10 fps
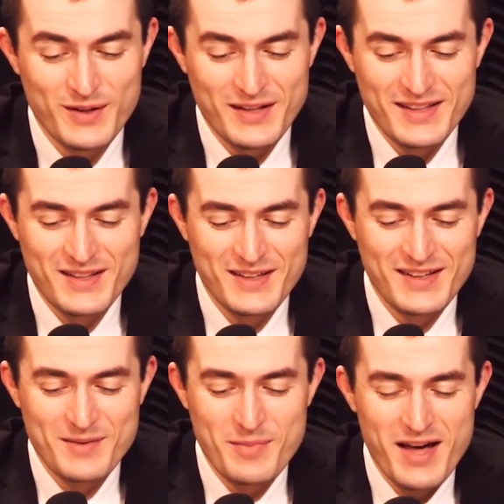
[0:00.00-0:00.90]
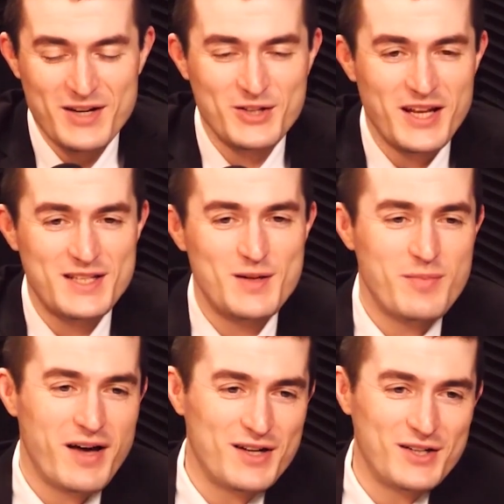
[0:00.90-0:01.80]
yeah. the matter and
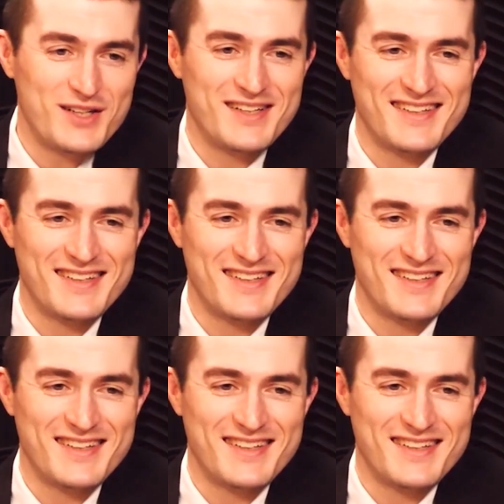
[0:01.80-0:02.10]
antimatter.